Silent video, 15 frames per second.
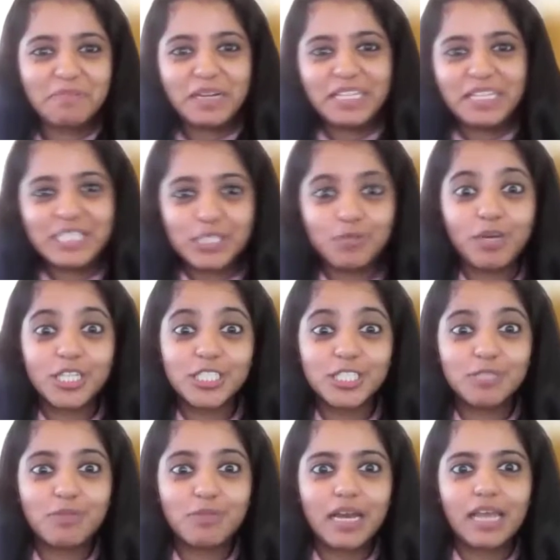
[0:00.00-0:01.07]
But in
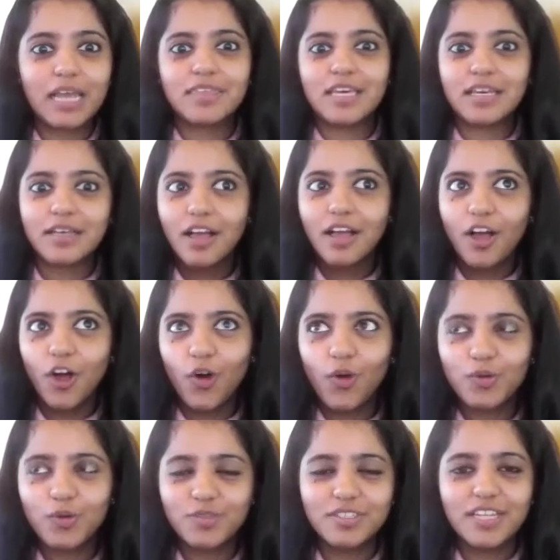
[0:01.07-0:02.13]
situations where I think,
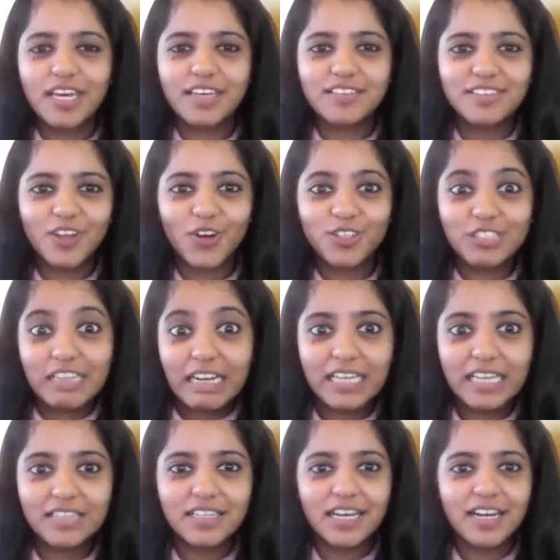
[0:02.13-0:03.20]
oh, like not
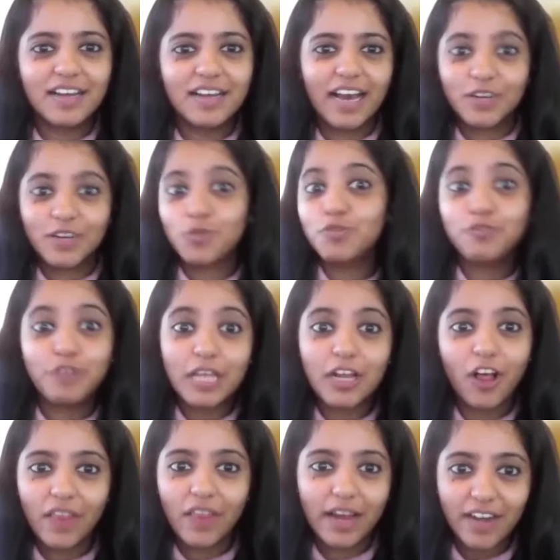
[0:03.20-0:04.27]
really, then I don't feel
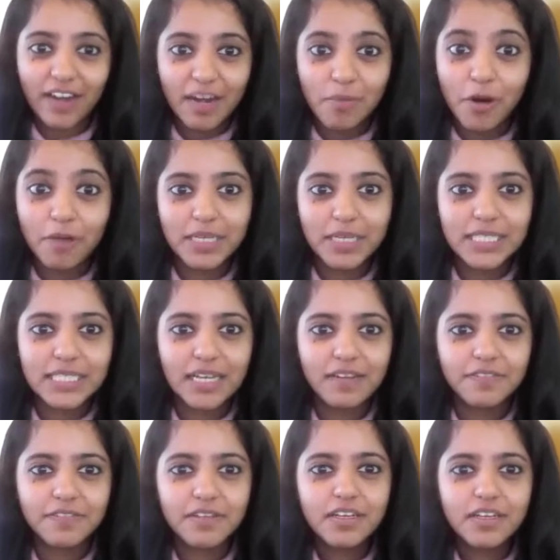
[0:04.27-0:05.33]
all that great about myself.
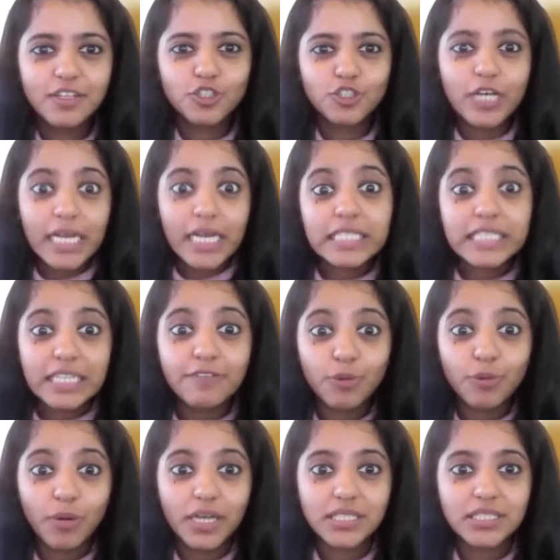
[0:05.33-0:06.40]
So it is
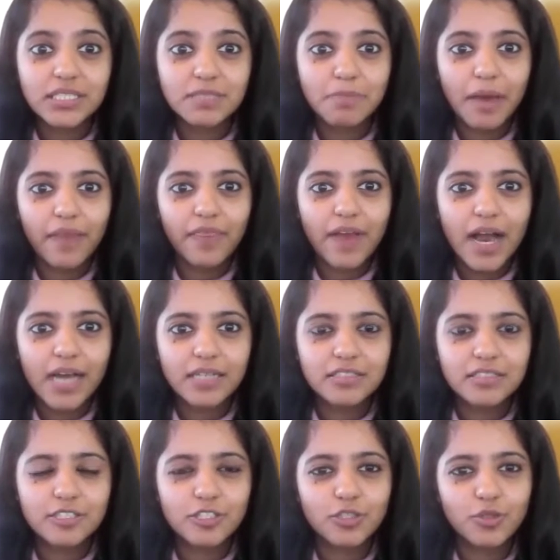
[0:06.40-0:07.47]
influenced by that.
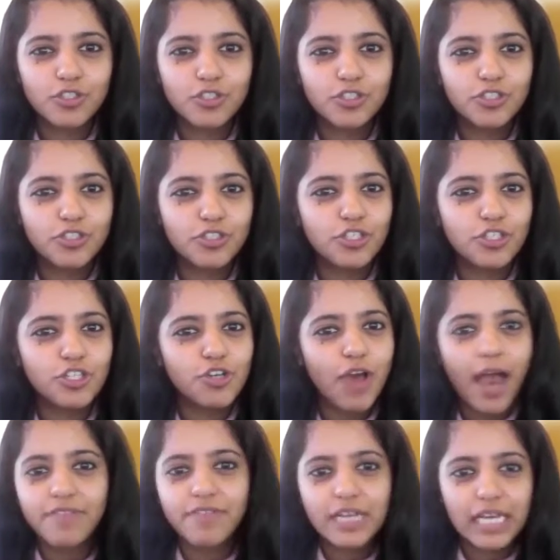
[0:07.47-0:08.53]
So do you
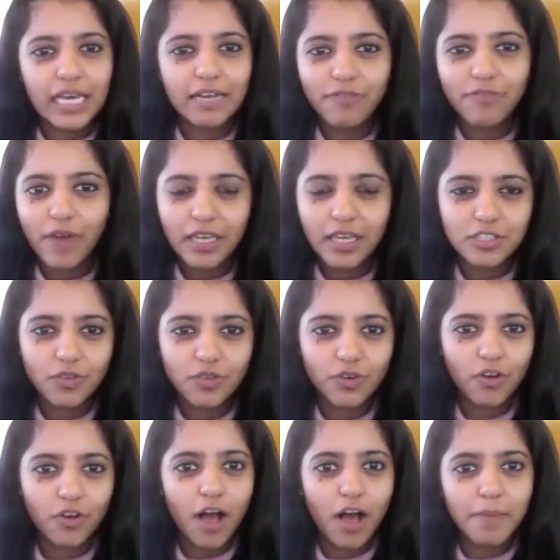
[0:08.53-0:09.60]
have any advice
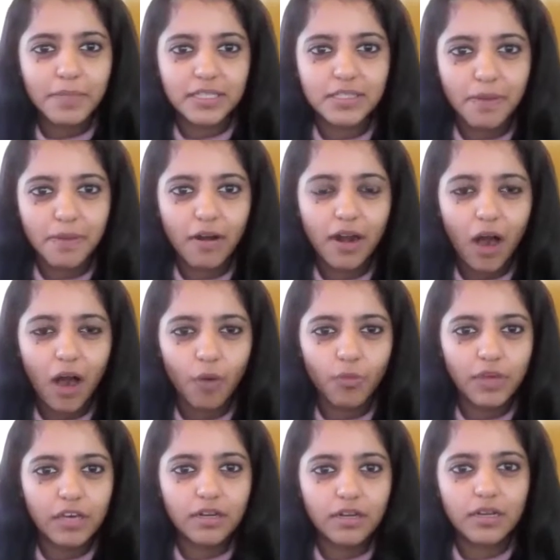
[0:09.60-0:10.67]
or comments about how
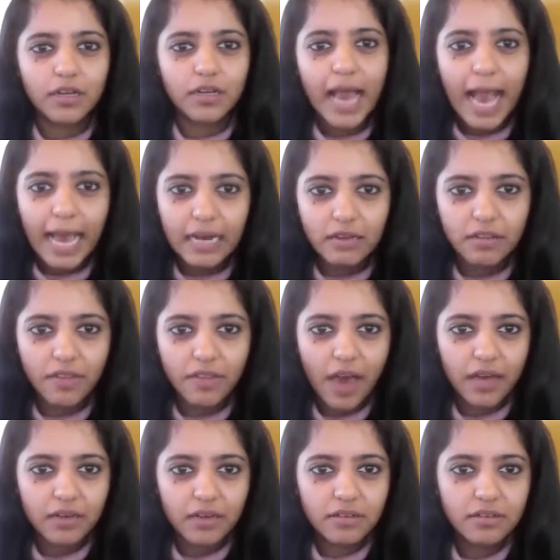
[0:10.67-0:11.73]
we could handle
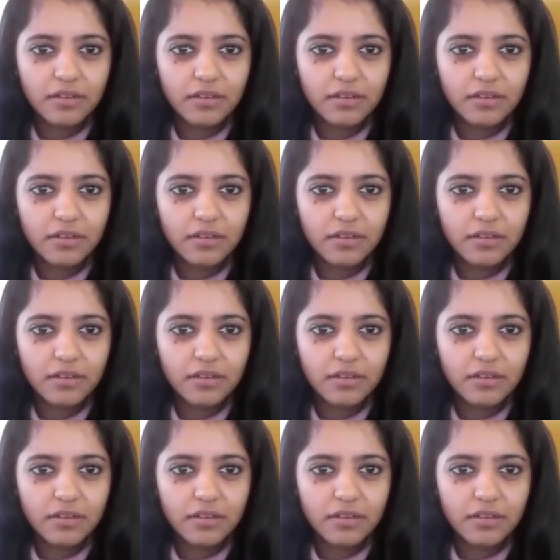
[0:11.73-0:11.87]
that?